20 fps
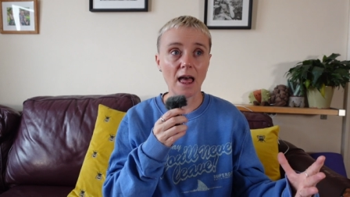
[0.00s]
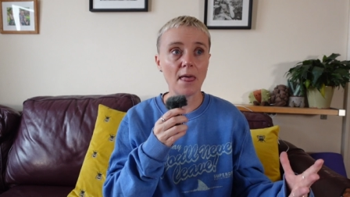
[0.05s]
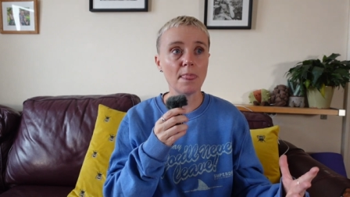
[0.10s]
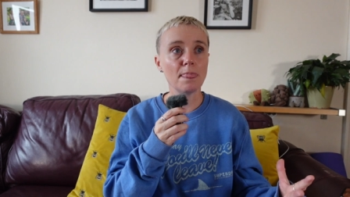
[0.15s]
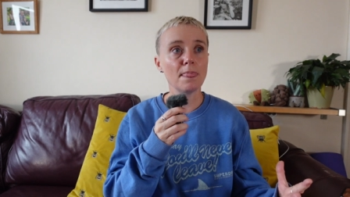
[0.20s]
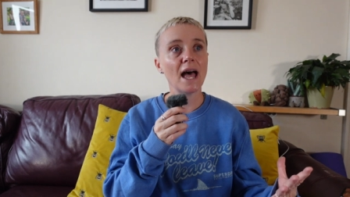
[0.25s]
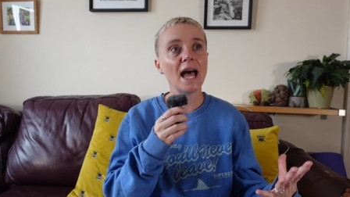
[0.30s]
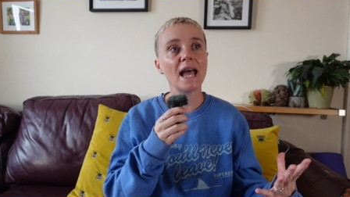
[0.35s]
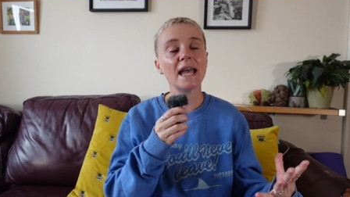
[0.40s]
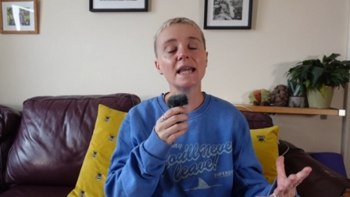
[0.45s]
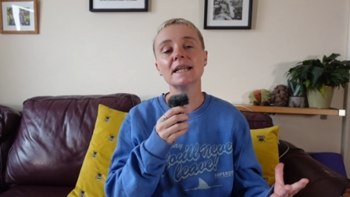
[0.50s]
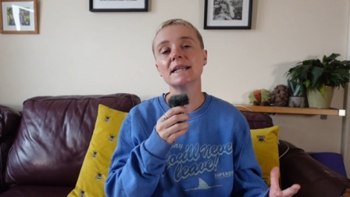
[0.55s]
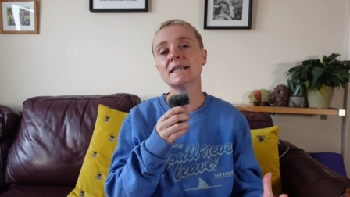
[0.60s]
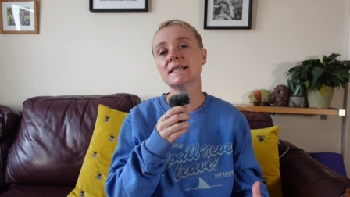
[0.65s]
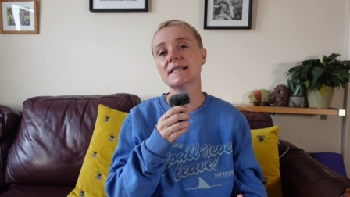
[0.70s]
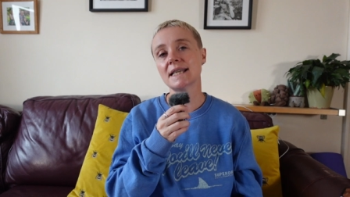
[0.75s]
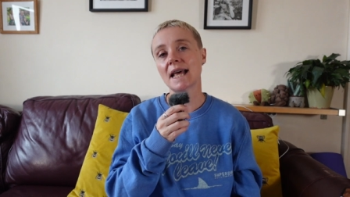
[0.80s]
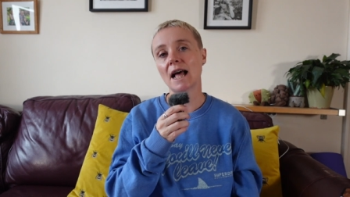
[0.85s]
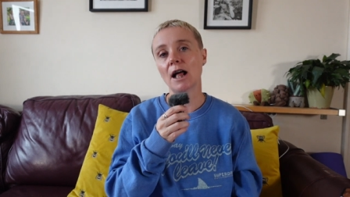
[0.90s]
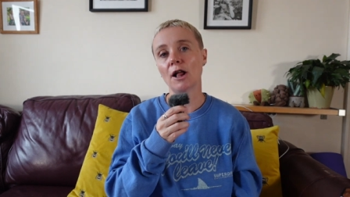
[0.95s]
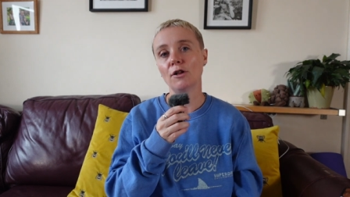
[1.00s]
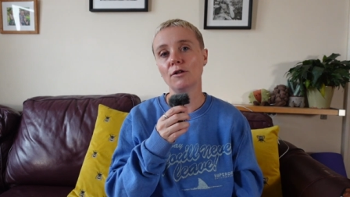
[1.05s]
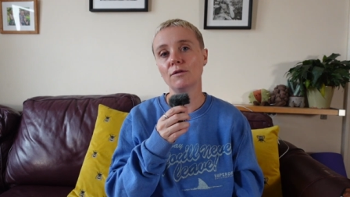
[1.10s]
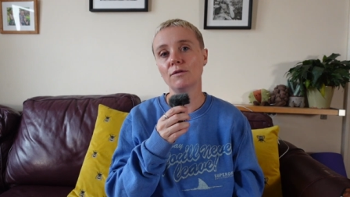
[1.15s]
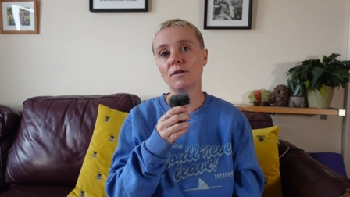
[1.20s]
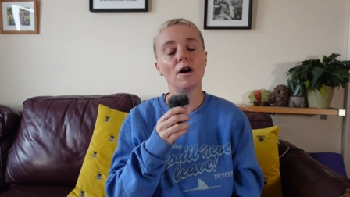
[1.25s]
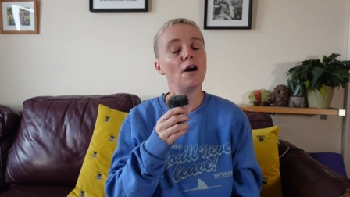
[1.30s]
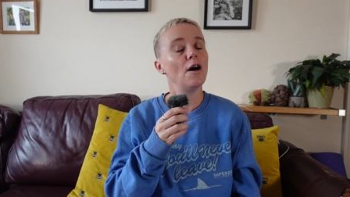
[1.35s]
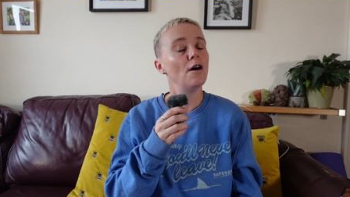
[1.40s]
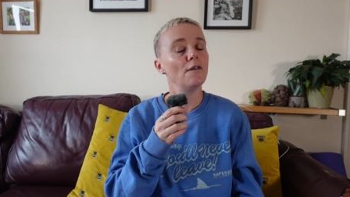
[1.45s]
And that in
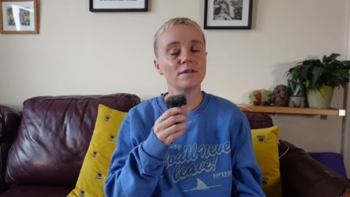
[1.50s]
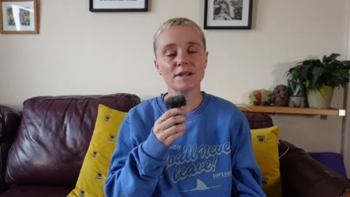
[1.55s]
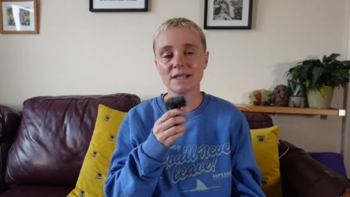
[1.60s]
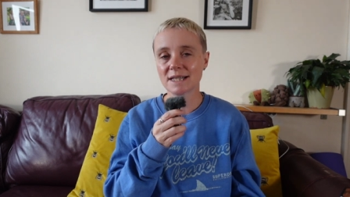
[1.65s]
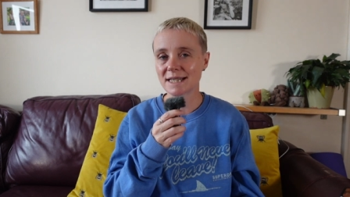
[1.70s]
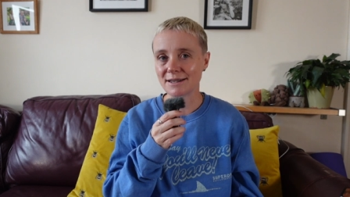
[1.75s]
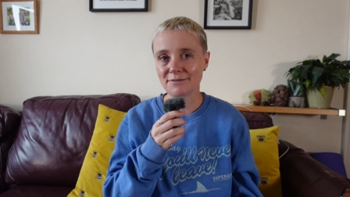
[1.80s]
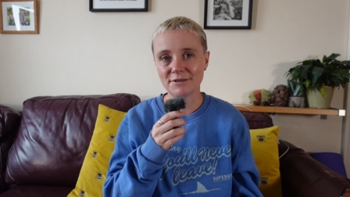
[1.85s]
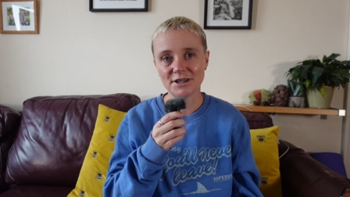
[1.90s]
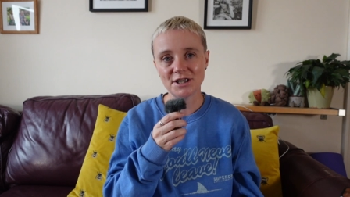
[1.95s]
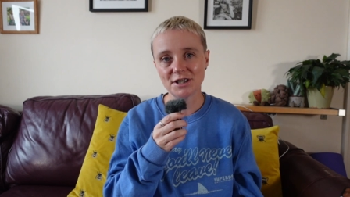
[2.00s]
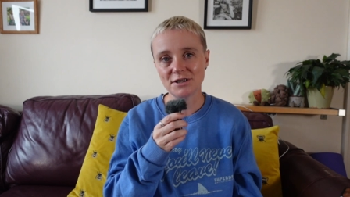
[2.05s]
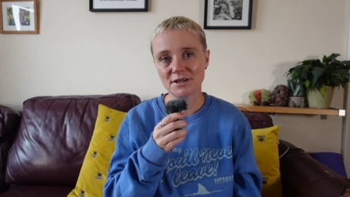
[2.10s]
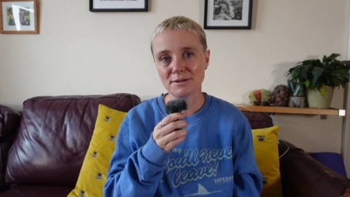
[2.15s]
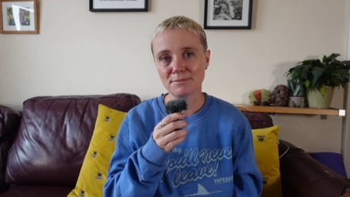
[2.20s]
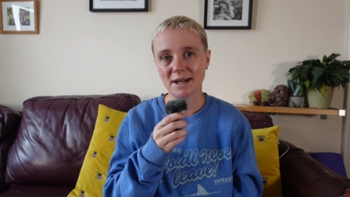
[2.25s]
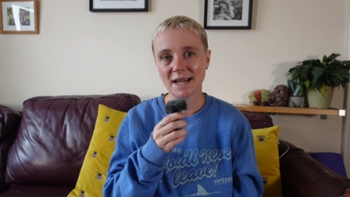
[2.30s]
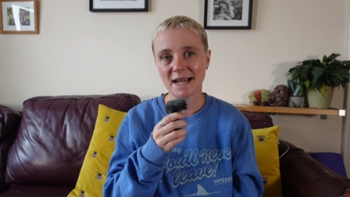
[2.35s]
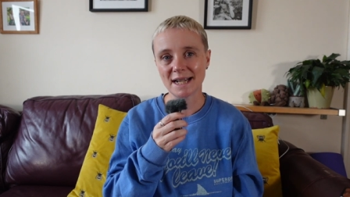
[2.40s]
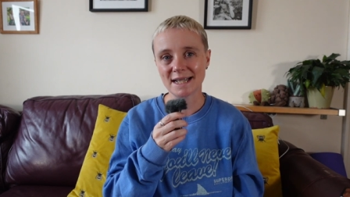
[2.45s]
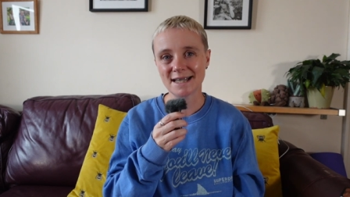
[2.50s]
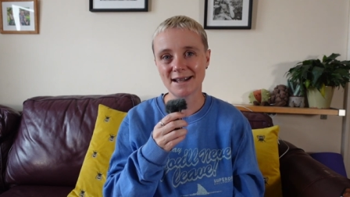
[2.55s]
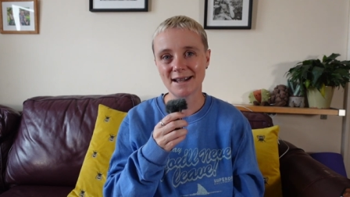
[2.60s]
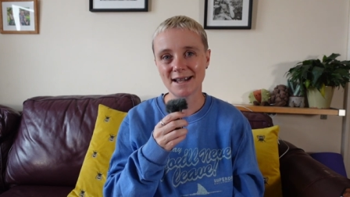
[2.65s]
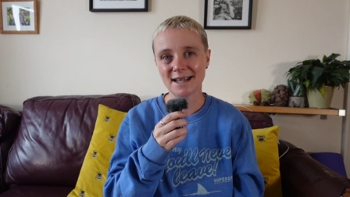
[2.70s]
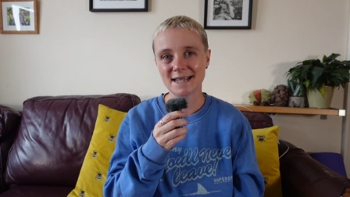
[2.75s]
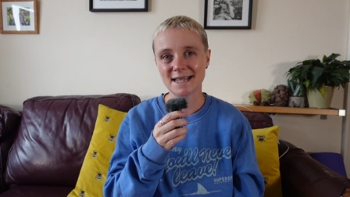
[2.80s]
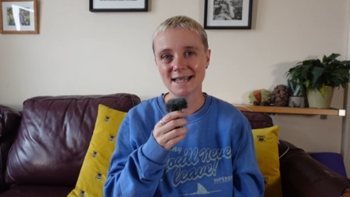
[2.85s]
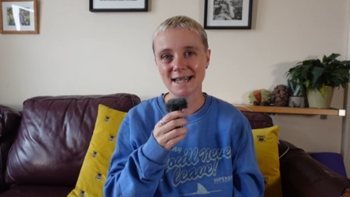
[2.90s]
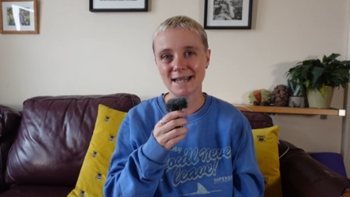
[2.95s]
itself obviously reduced my
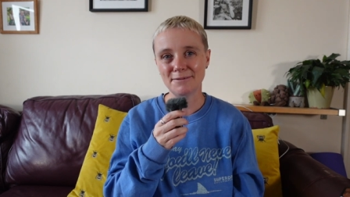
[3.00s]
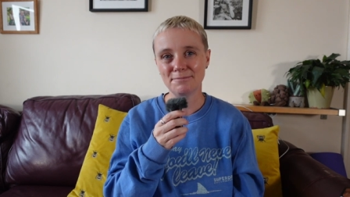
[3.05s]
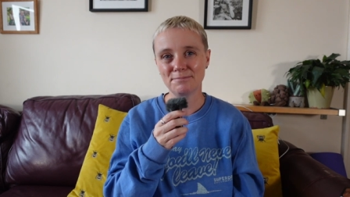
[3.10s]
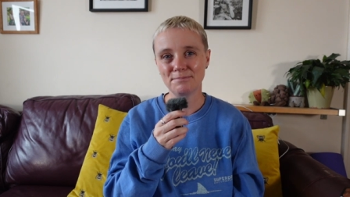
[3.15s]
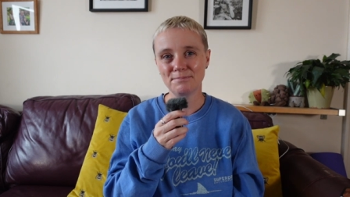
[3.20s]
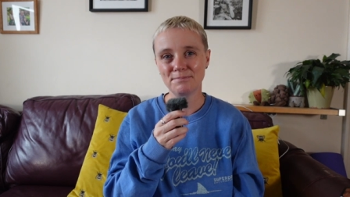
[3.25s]
anxiety.